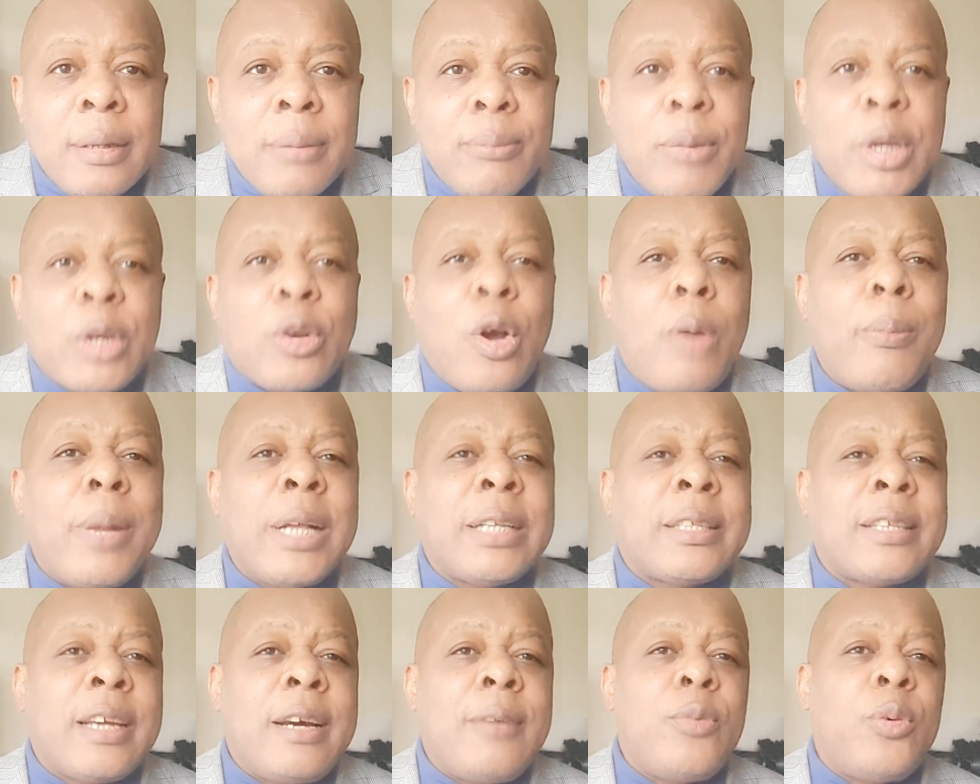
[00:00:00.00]
But come
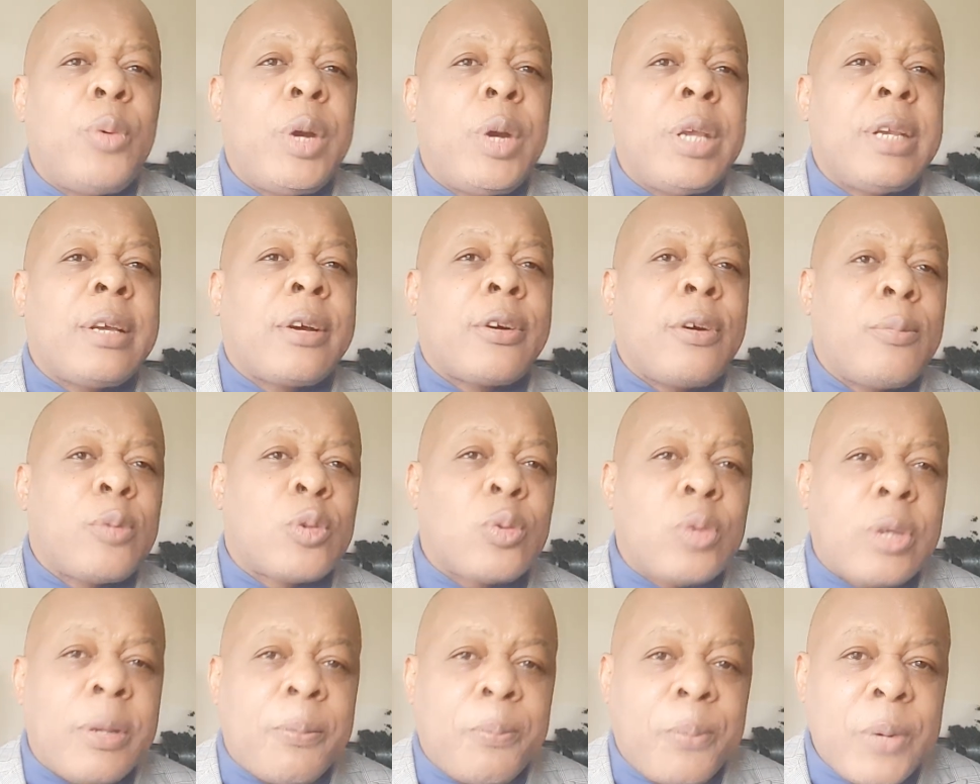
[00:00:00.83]
and tell me when it
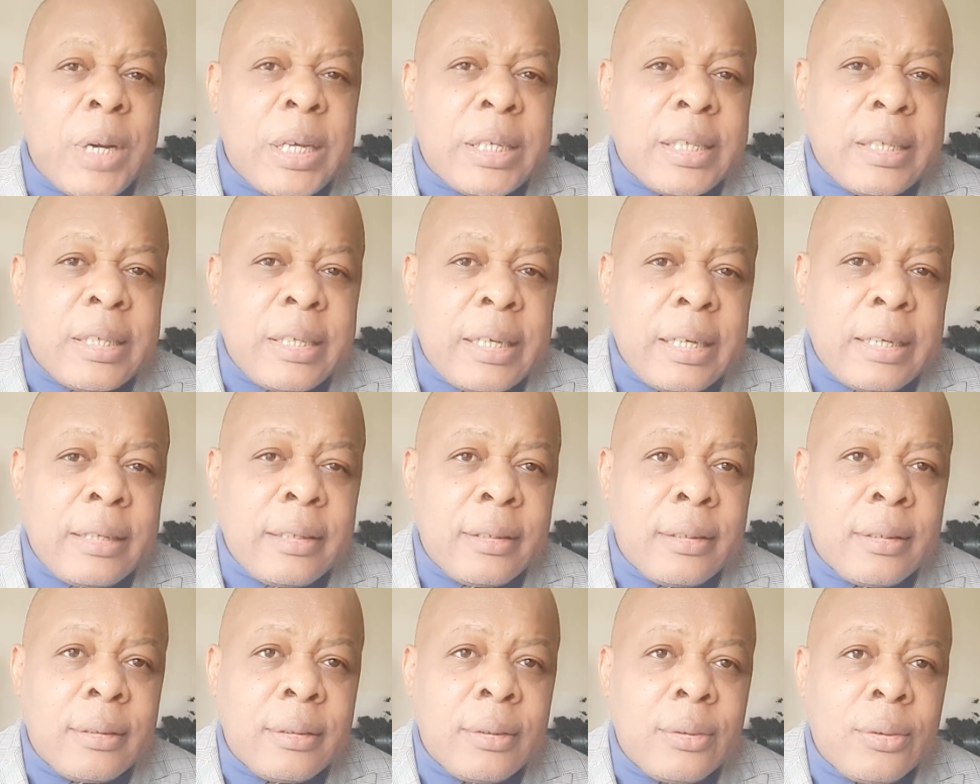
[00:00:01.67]
comes to the
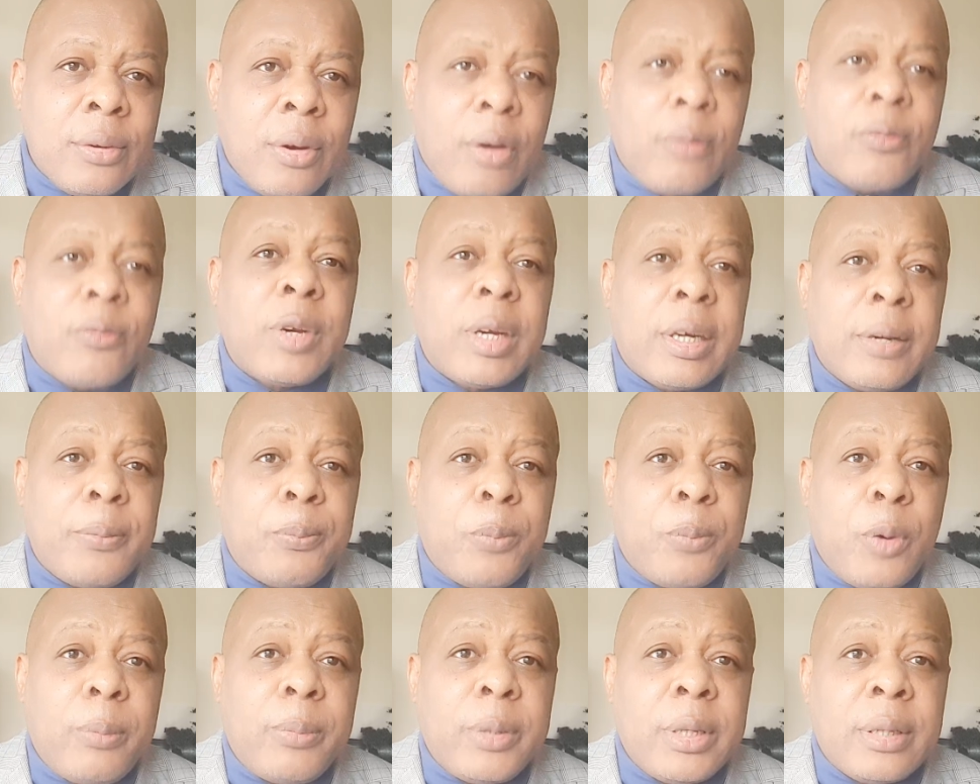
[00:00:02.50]
president of the
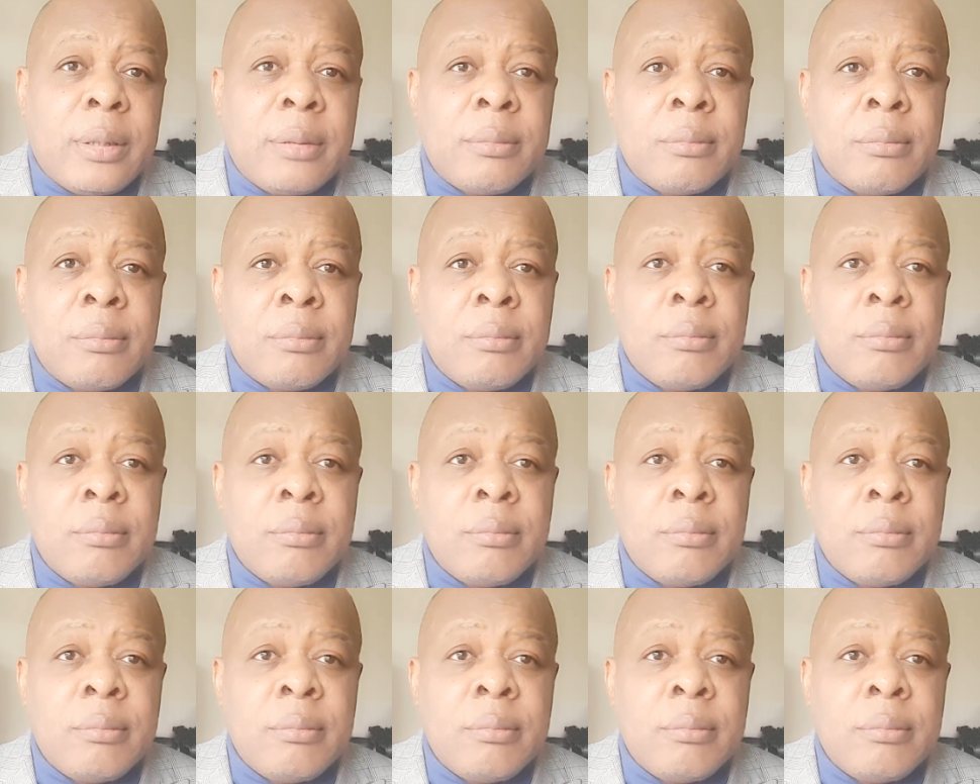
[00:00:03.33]
Republic.